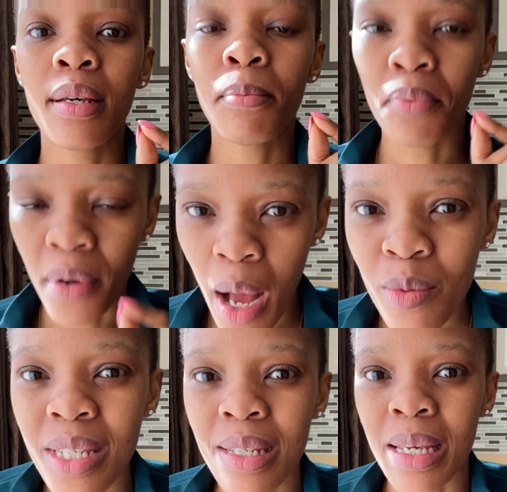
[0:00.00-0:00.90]
brown
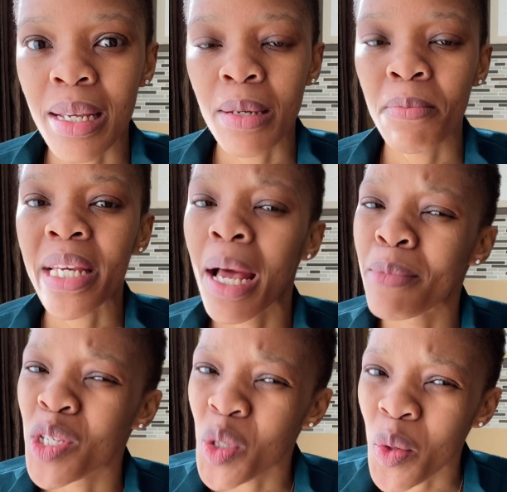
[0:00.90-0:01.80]
skin become
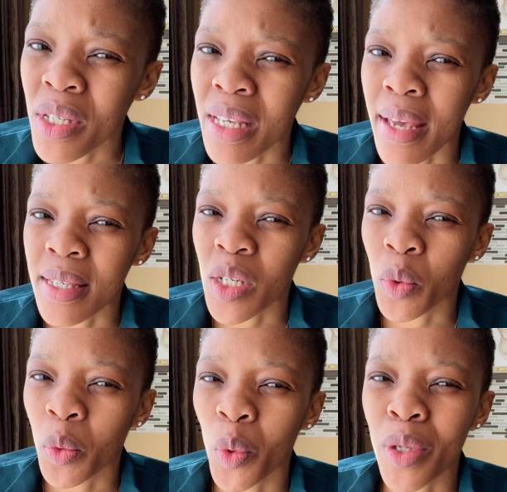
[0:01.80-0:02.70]
associated
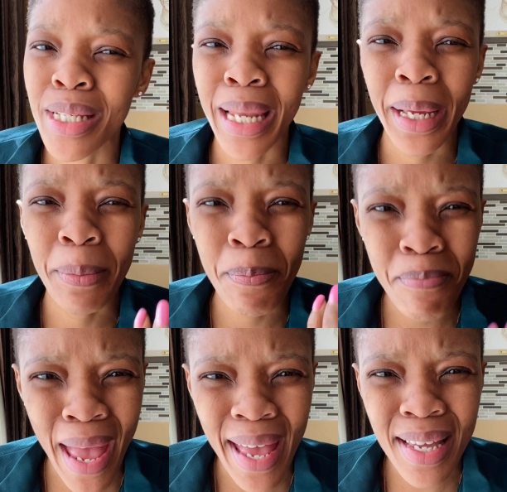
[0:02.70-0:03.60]
with words like
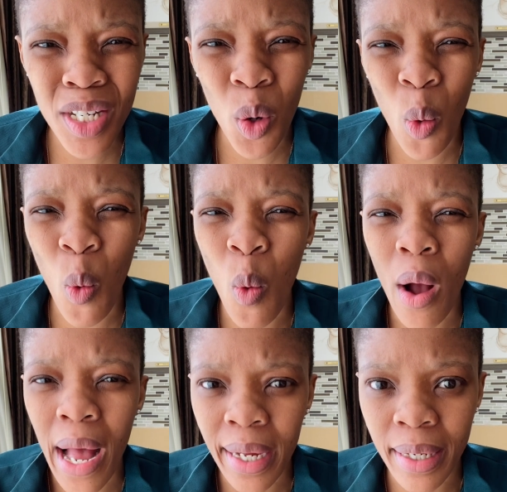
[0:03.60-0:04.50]
bad or
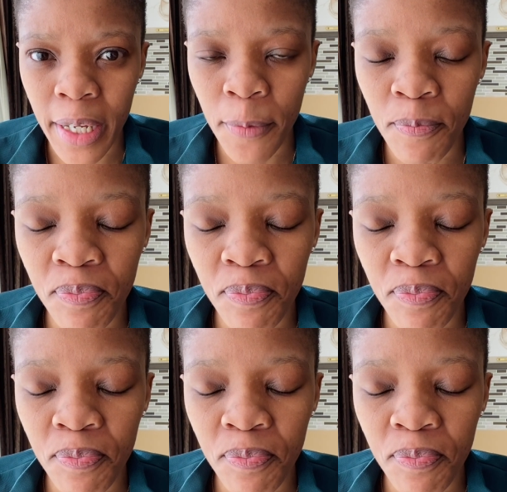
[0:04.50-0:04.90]
ugly?